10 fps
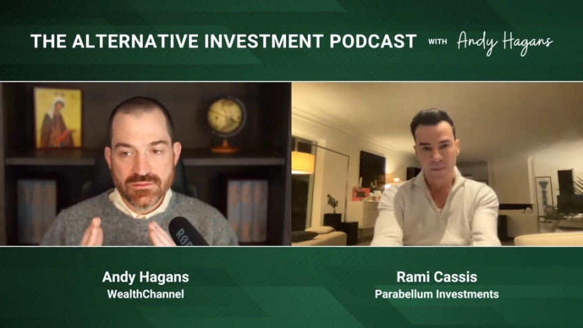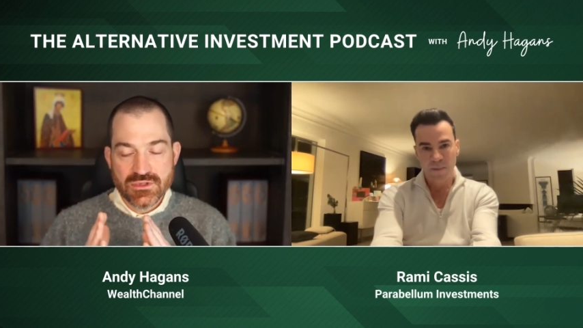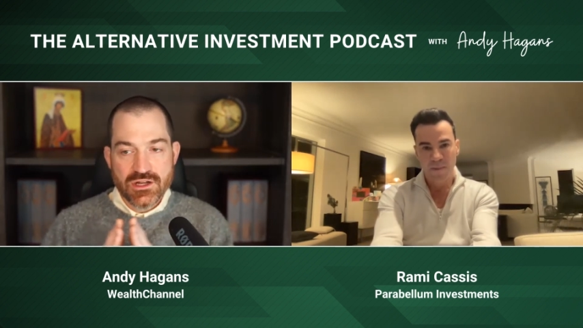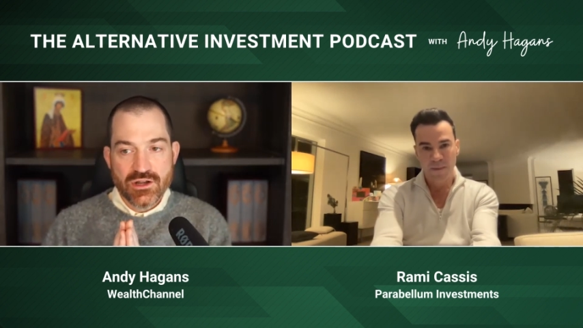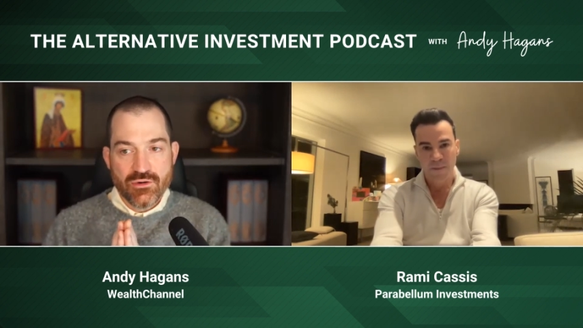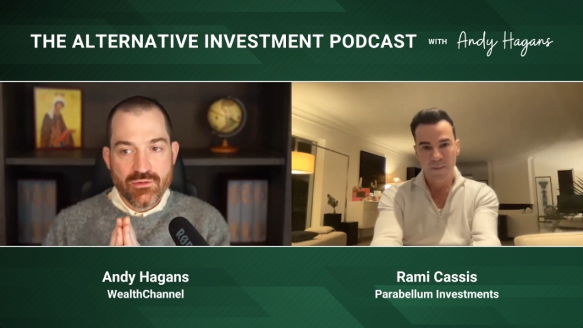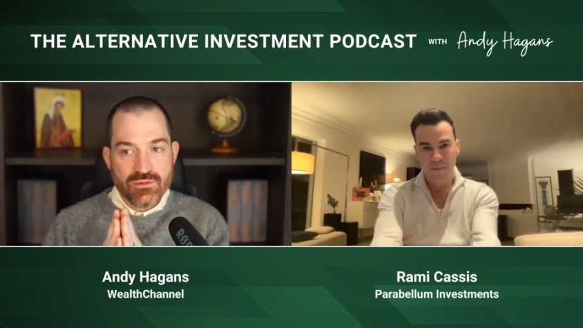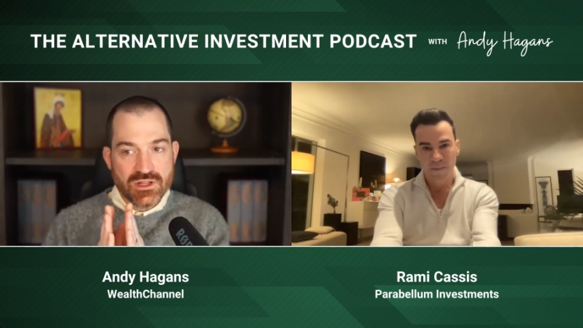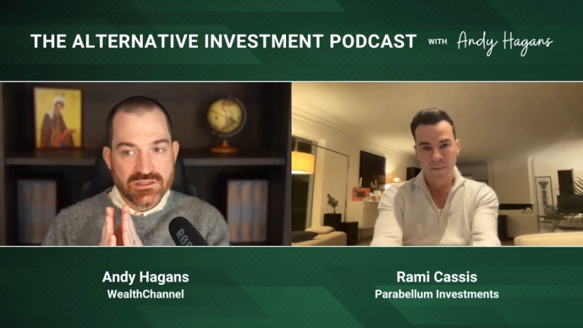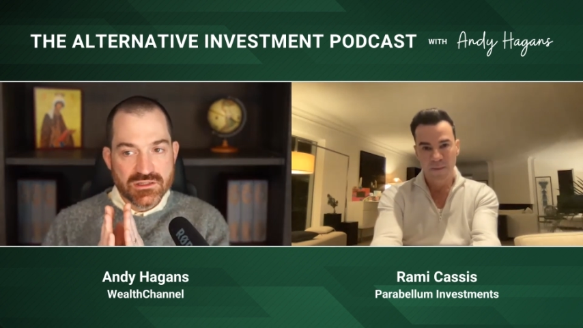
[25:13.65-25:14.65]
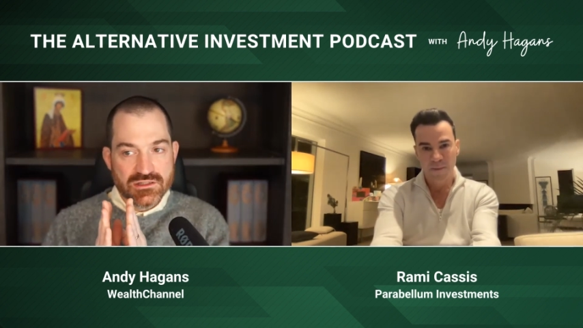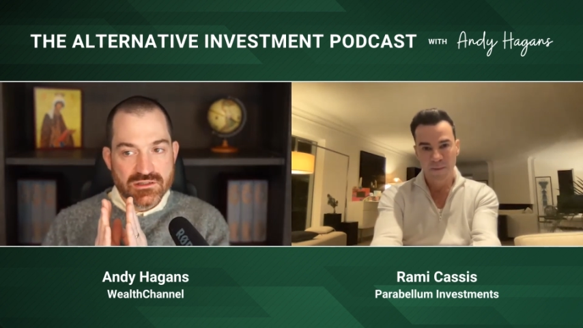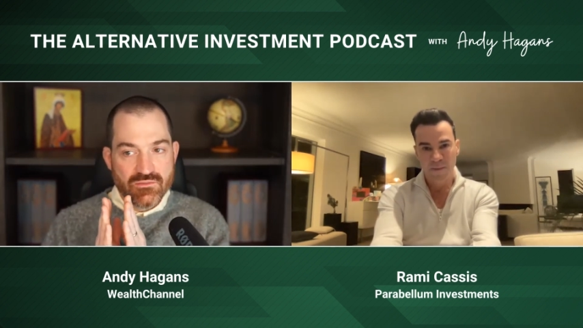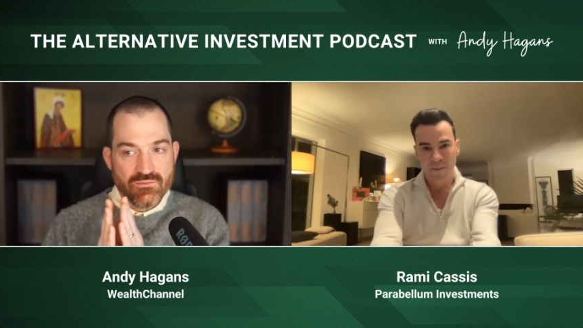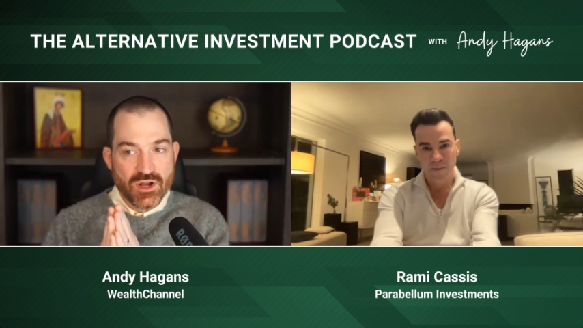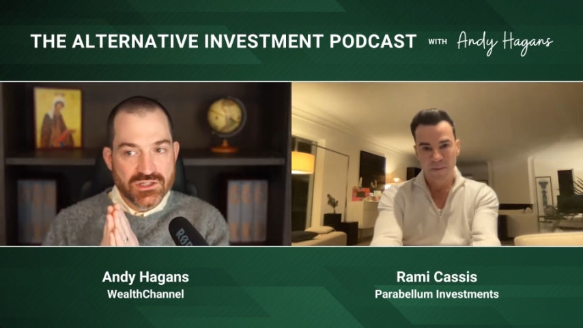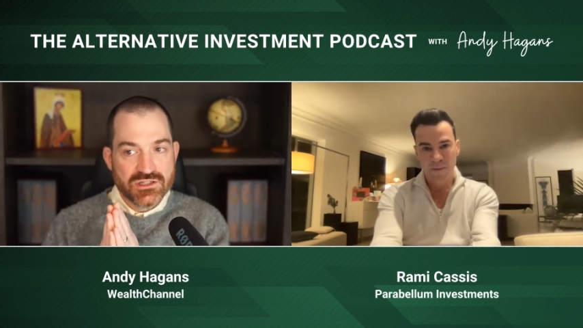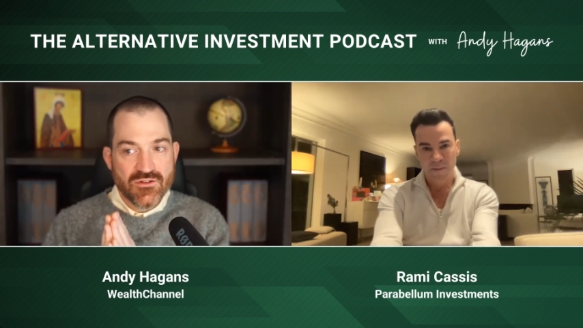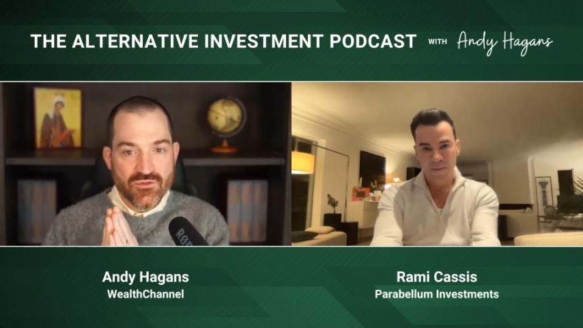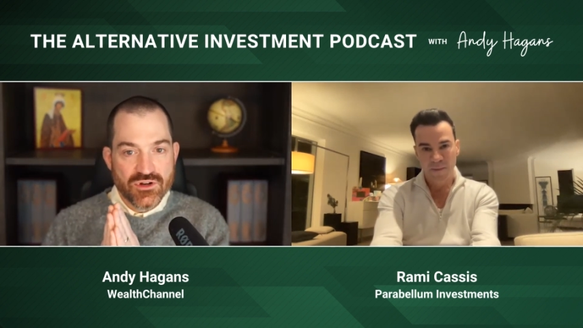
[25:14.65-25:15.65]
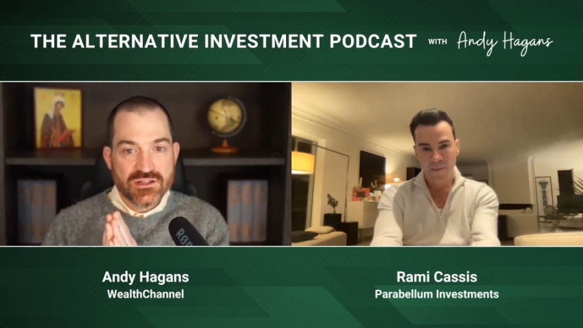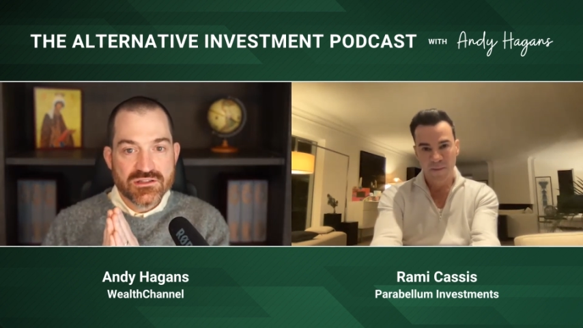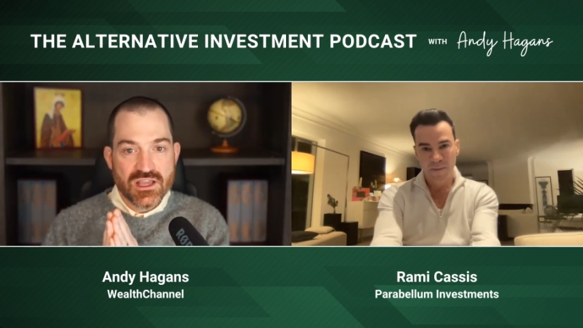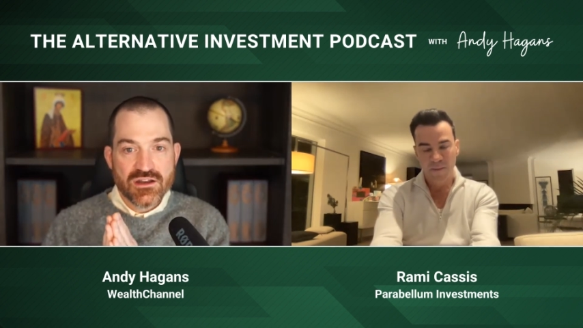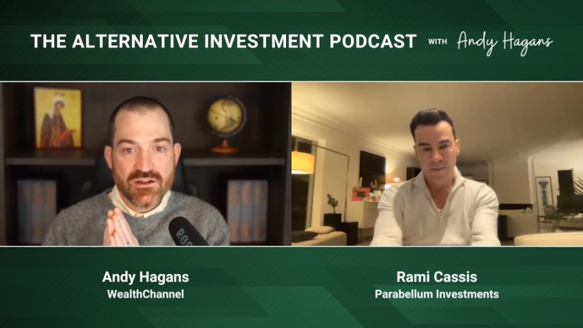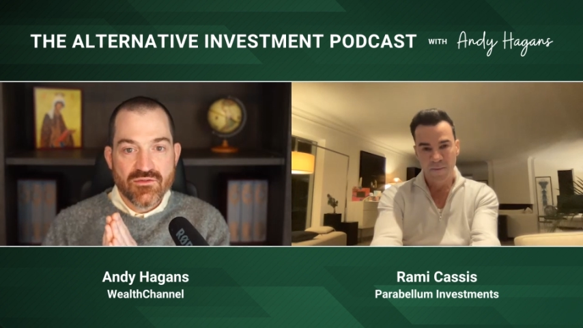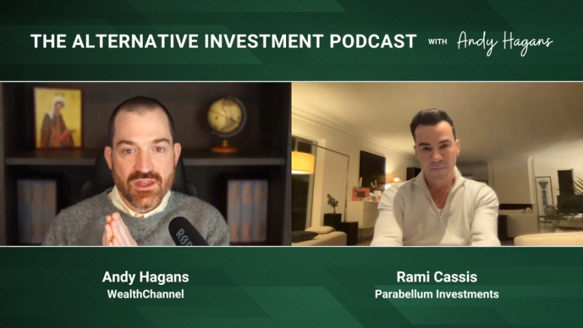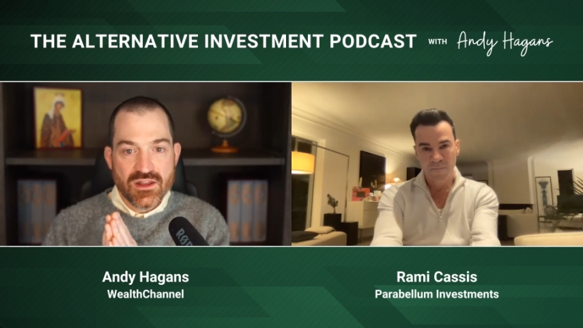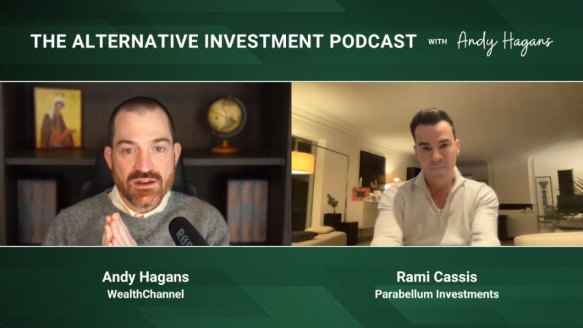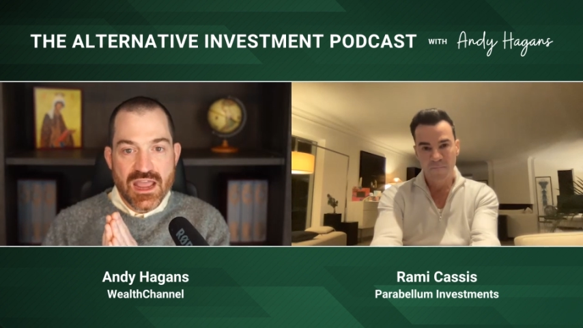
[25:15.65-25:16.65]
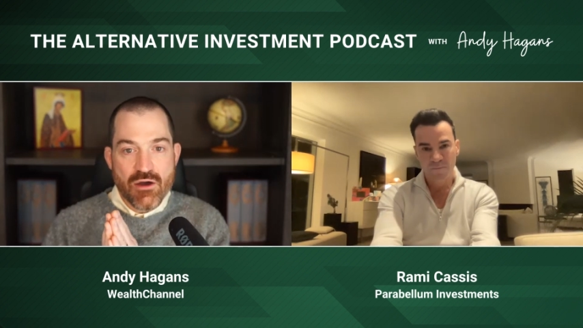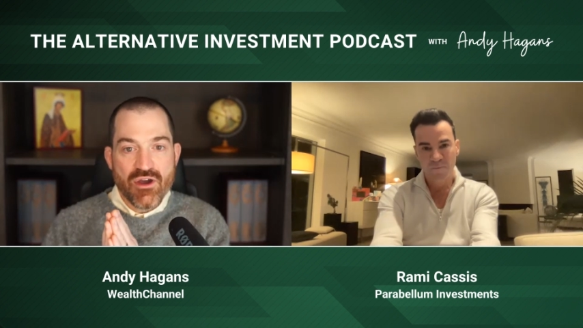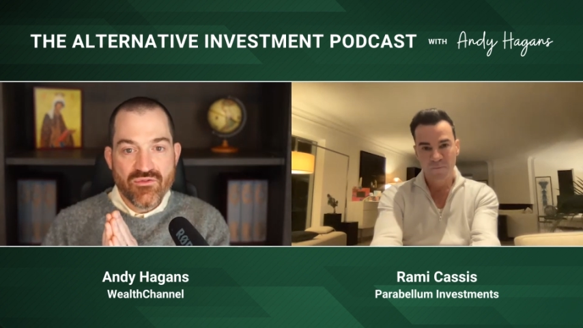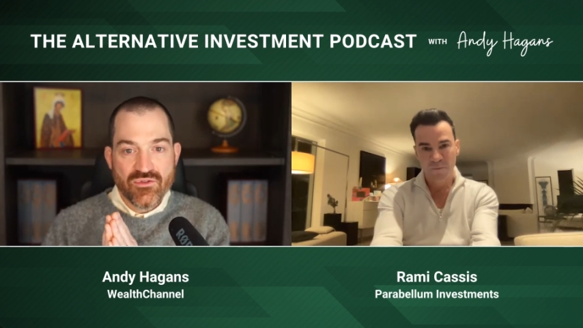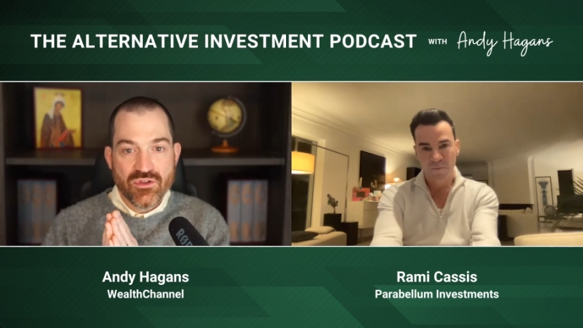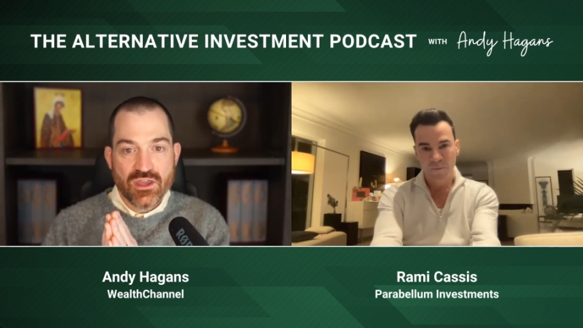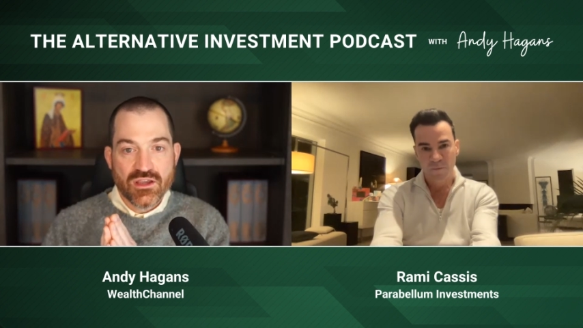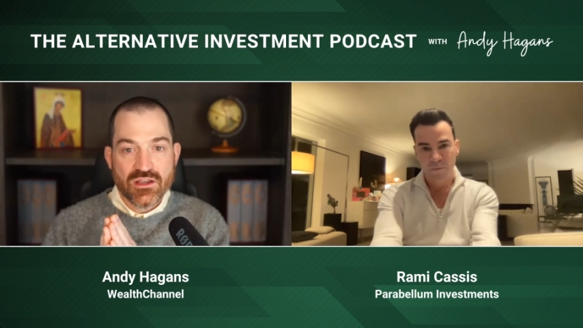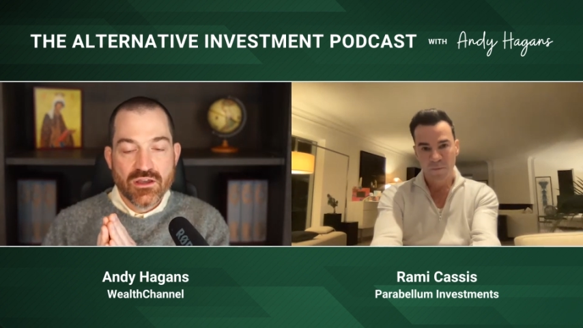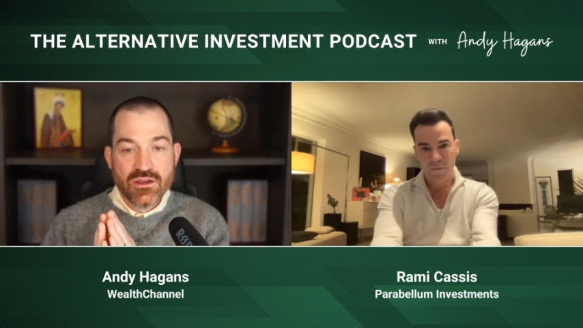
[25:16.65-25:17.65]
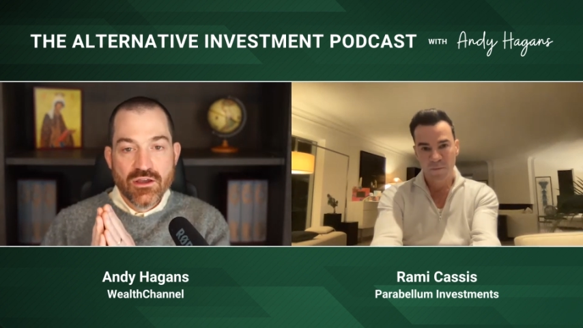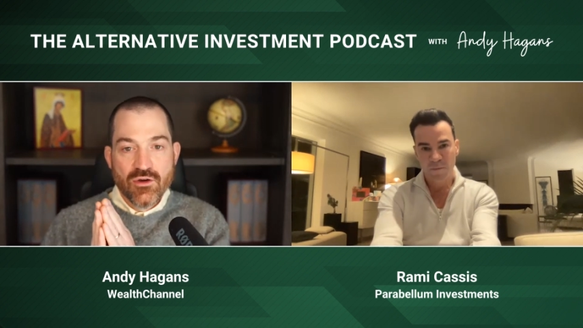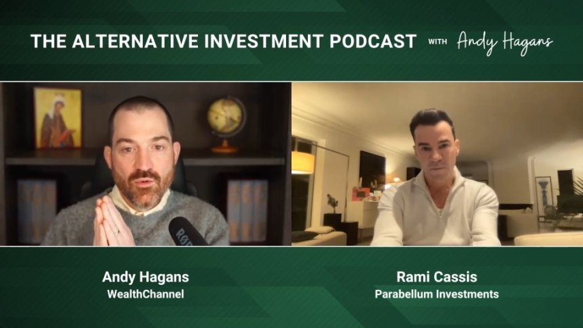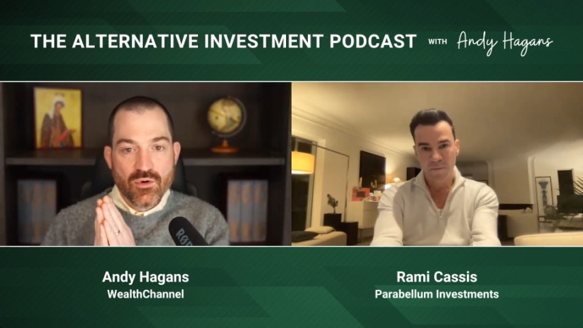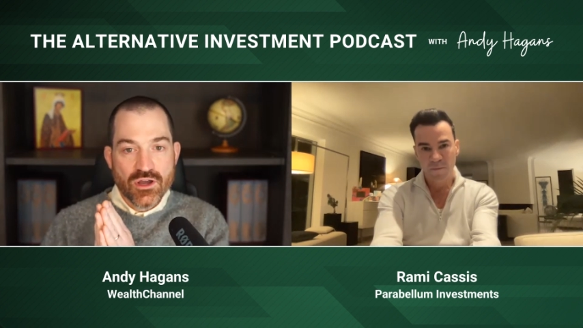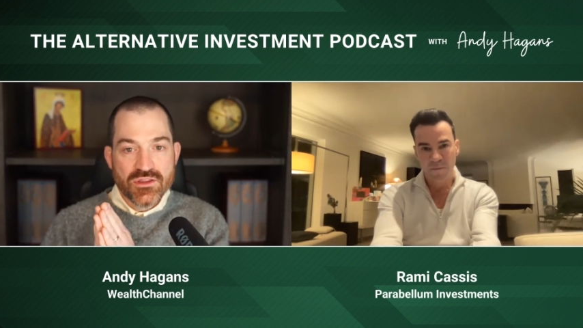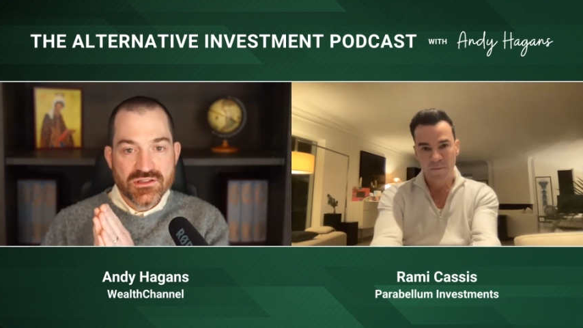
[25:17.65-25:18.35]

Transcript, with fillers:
Speaker 1: you know, it's it's a much different incentive that now I feel like we're on the